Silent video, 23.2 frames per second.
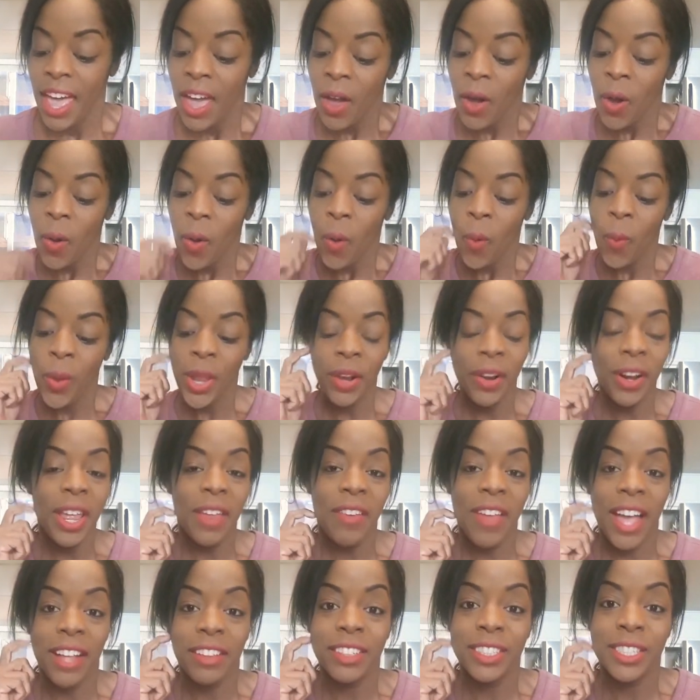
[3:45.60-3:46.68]
we don't even
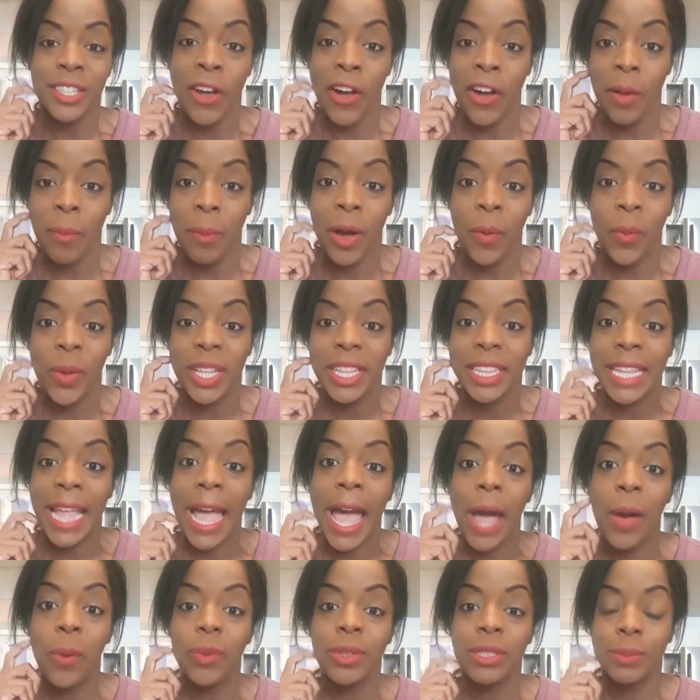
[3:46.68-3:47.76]
have to talk about what
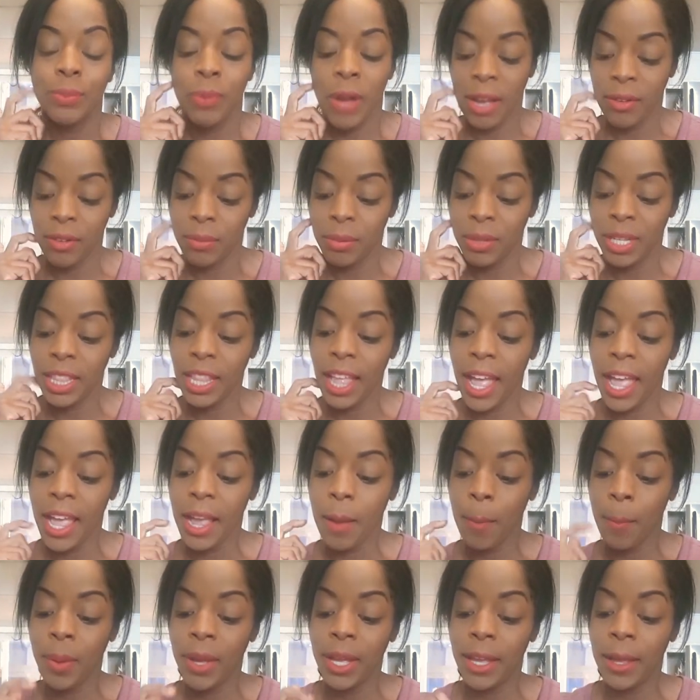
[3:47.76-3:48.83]
that was probably like,
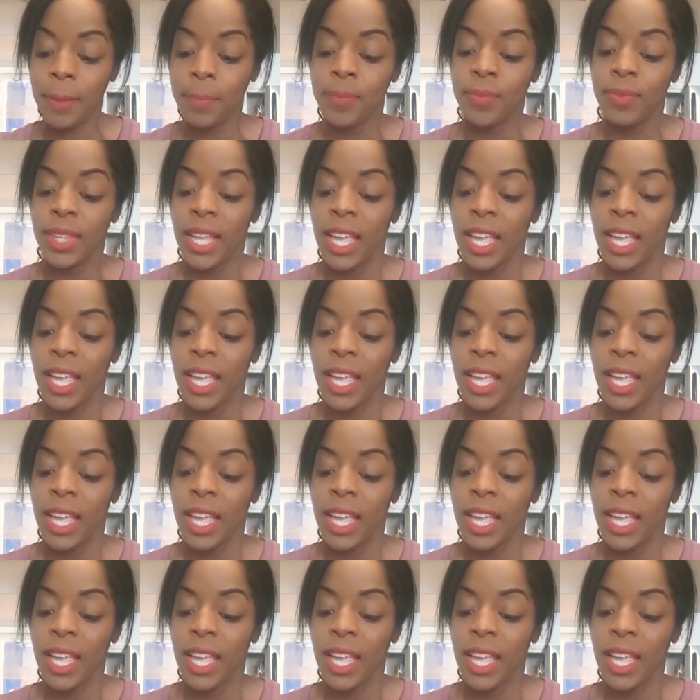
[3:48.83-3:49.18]
but